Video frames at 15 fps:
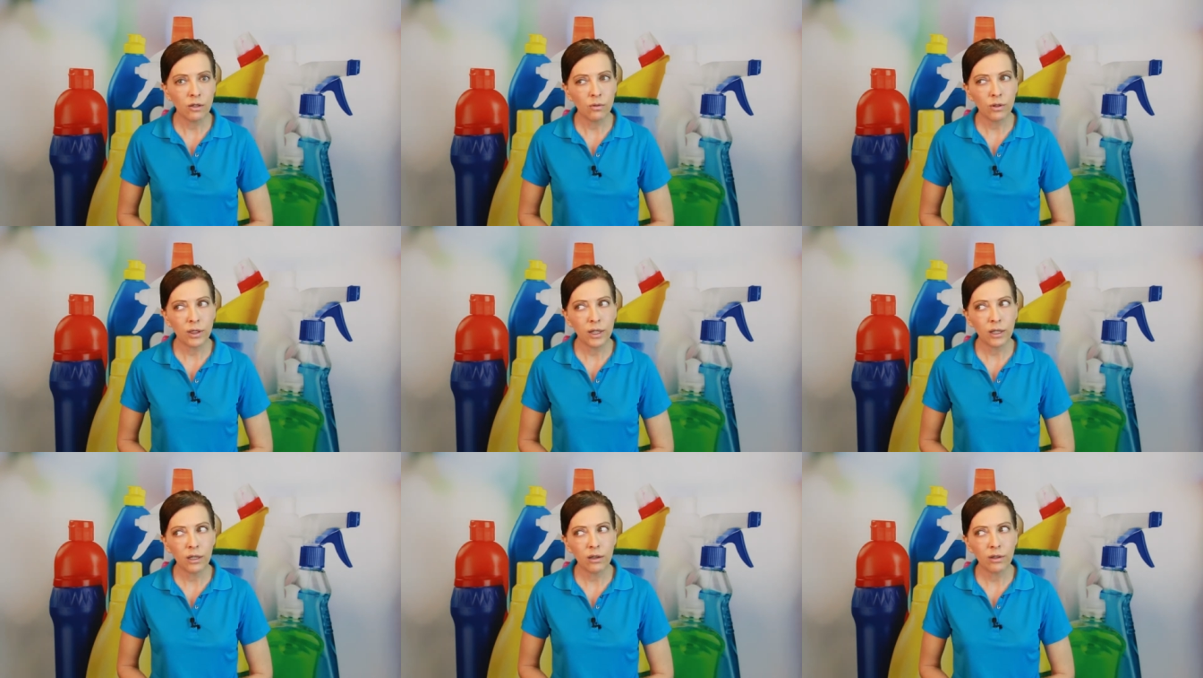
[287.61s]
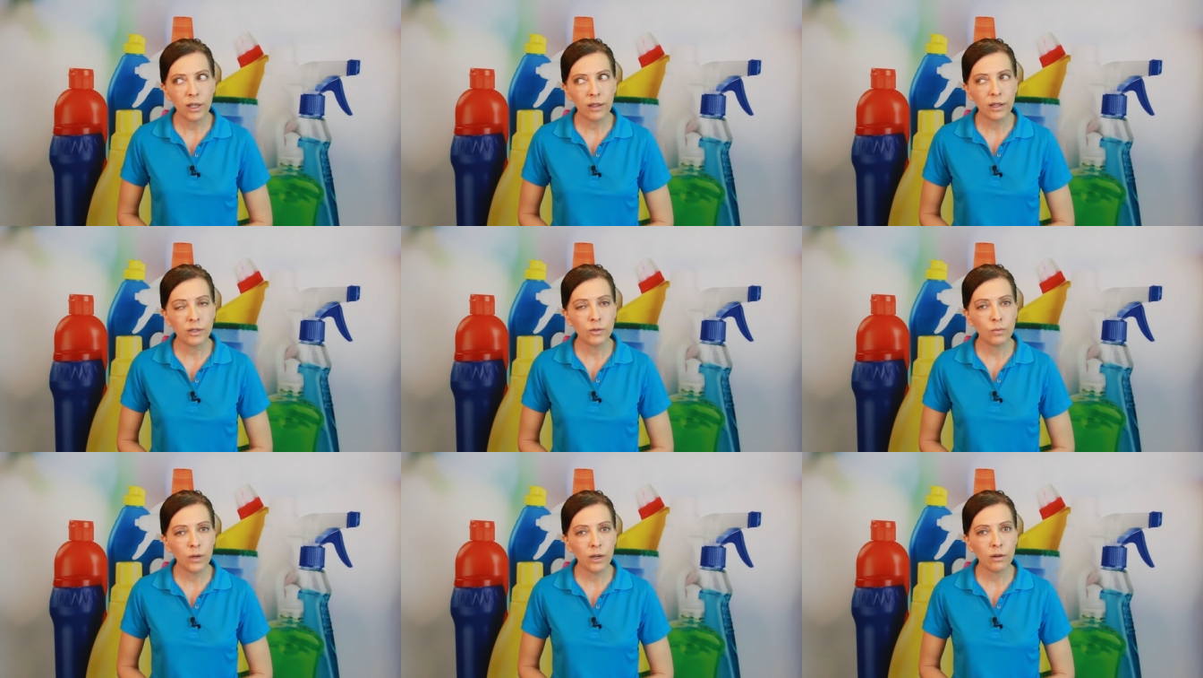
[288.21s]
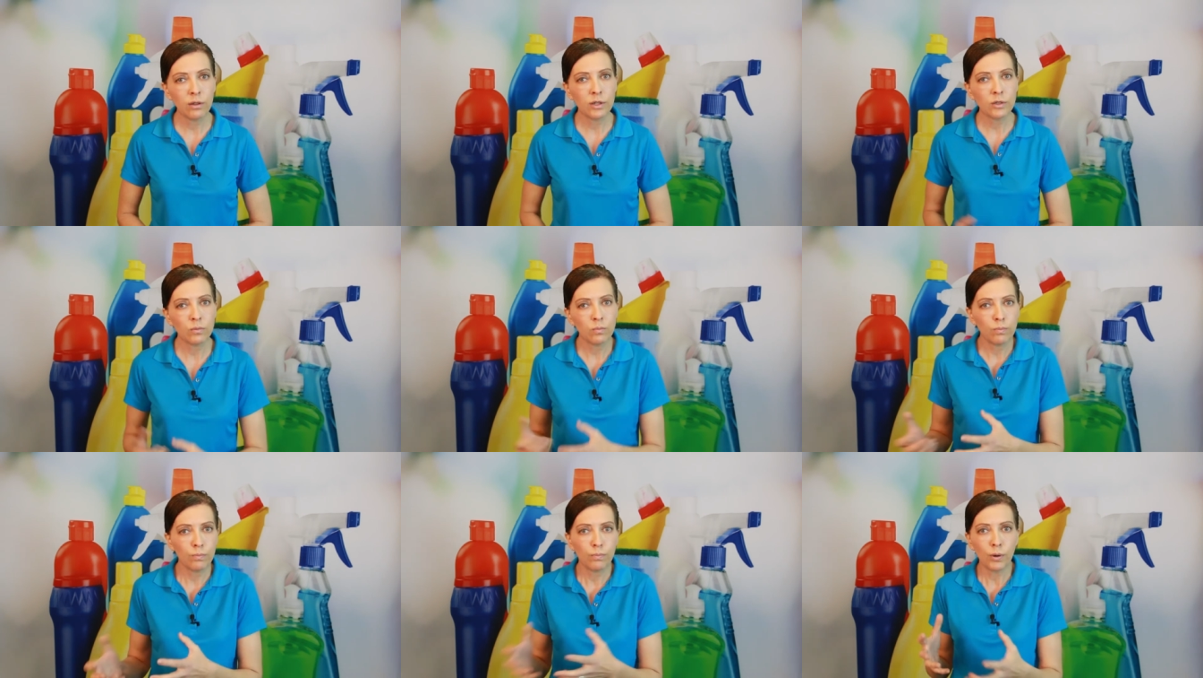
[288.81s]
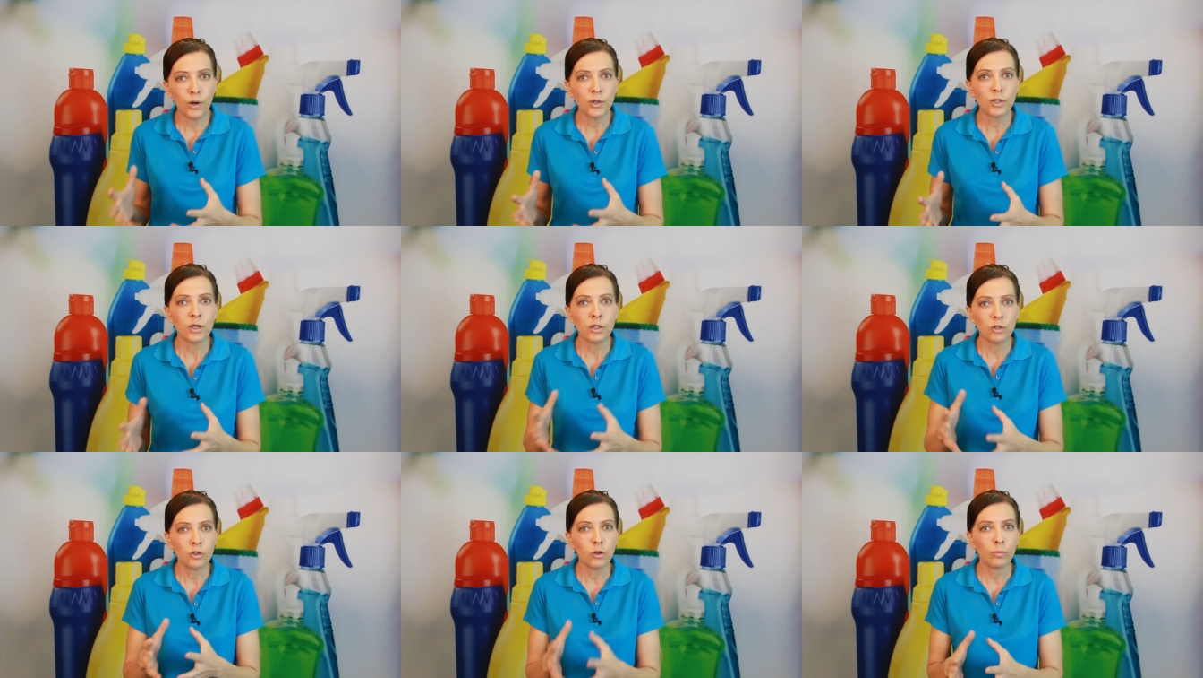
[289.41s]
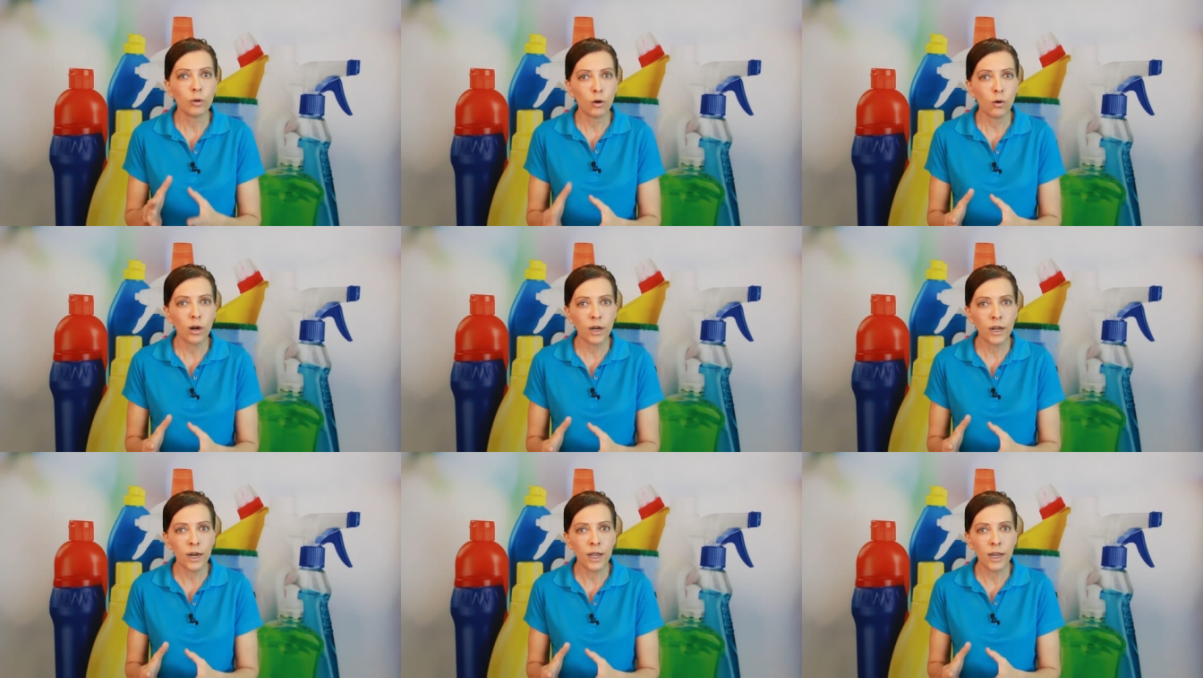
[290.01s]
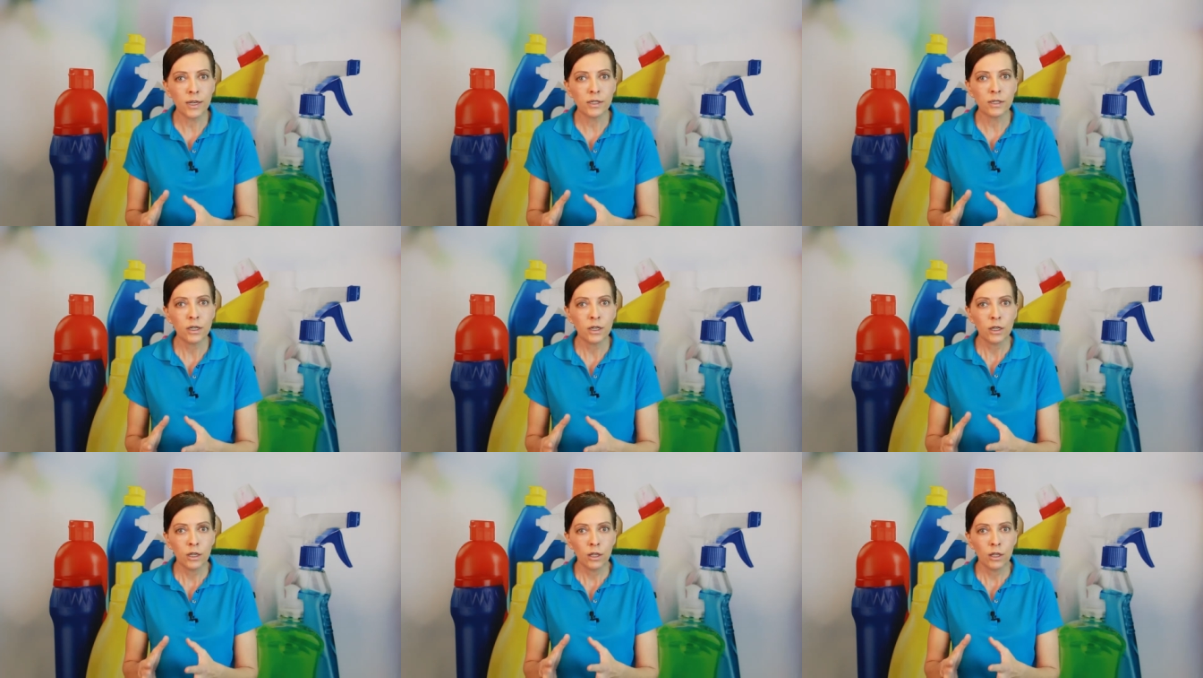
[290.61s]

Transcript: You'll think, okay, that's weird. This person is super organized.